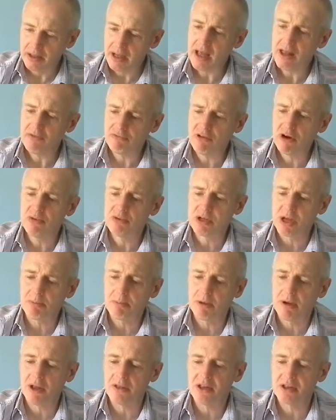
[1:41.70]
Yeah, the
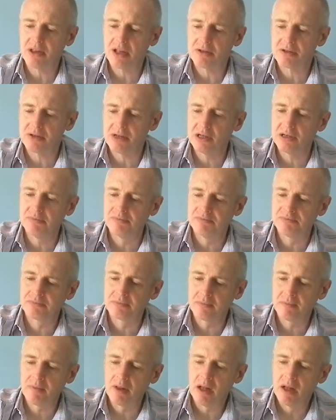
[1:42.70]
rosehip, I think that's a...
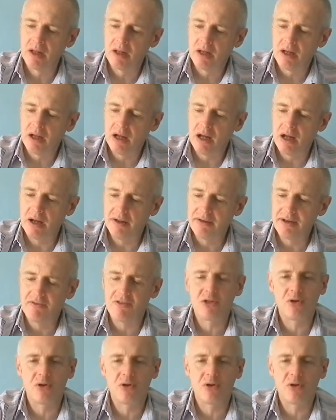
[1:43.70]
never